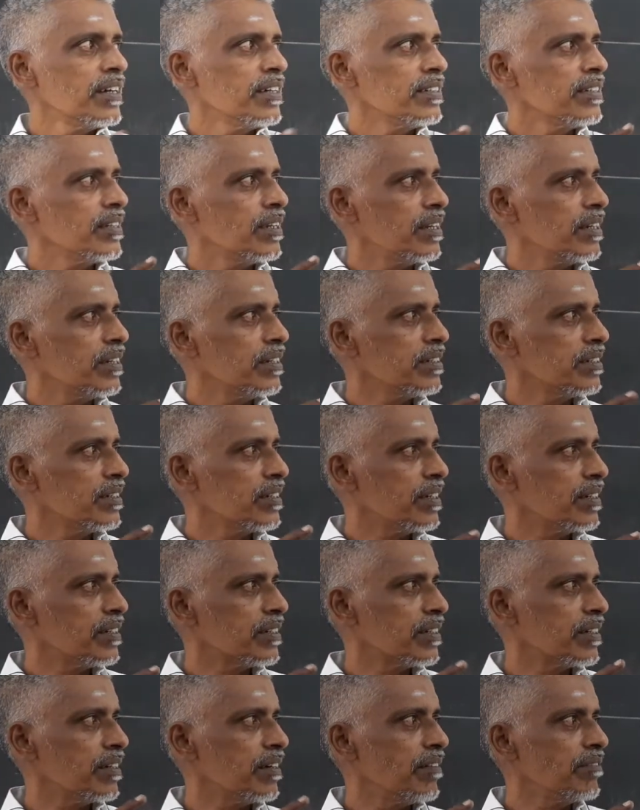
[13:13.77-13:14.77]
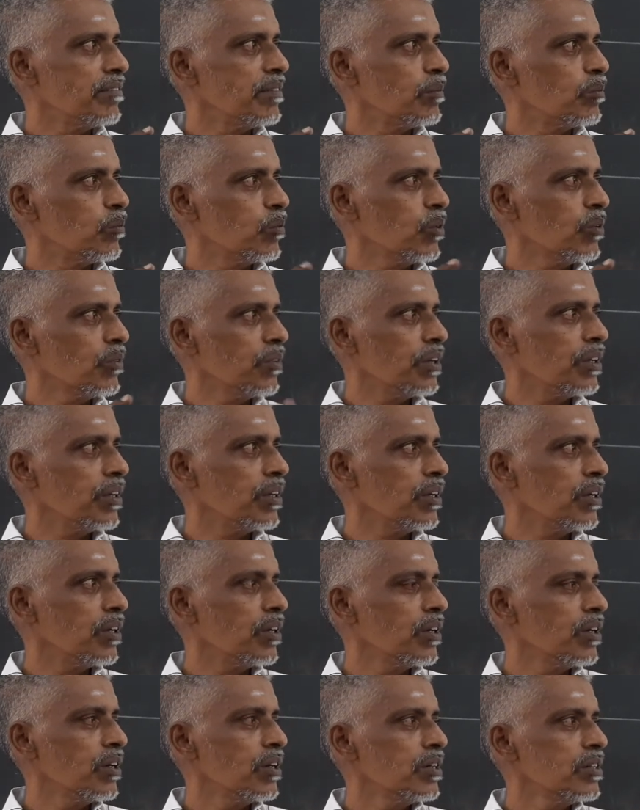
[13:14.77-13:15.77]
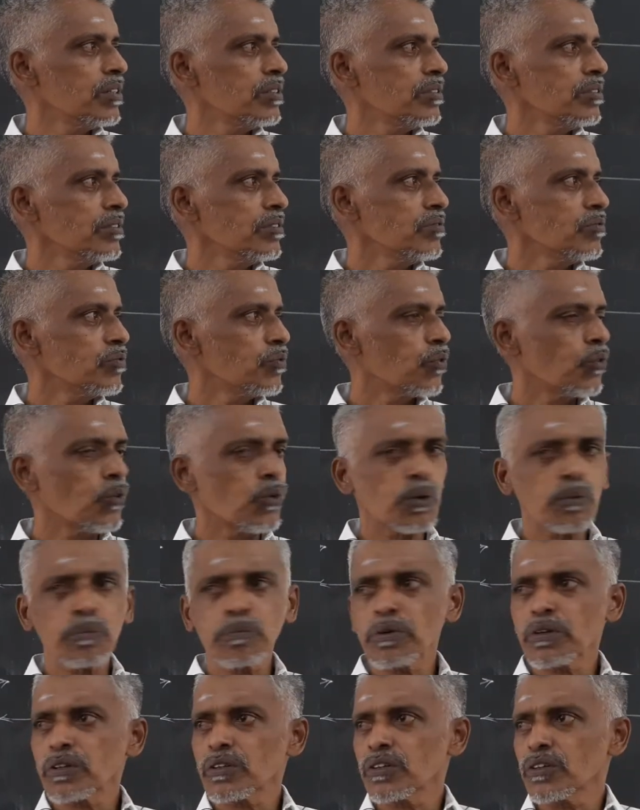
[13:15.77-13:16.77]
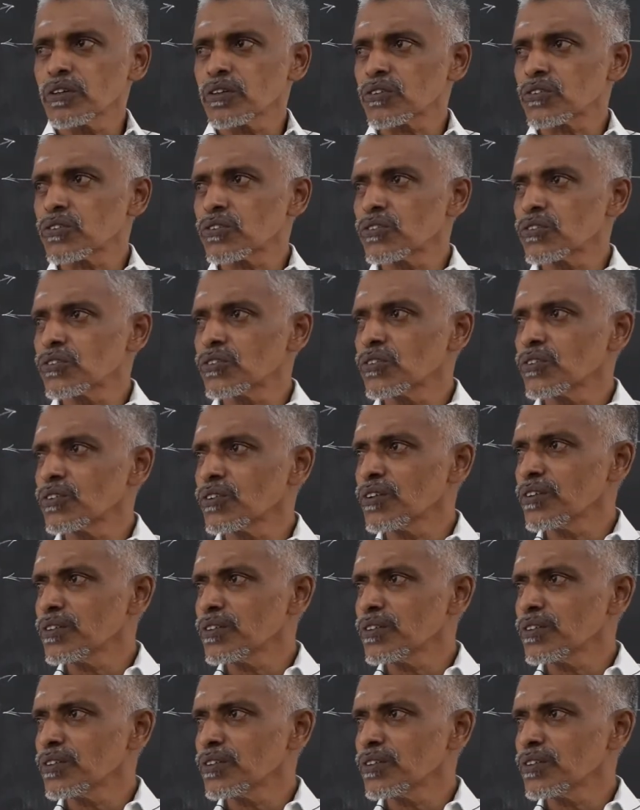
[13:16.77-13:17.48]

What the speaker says: that movie, Four Brothers.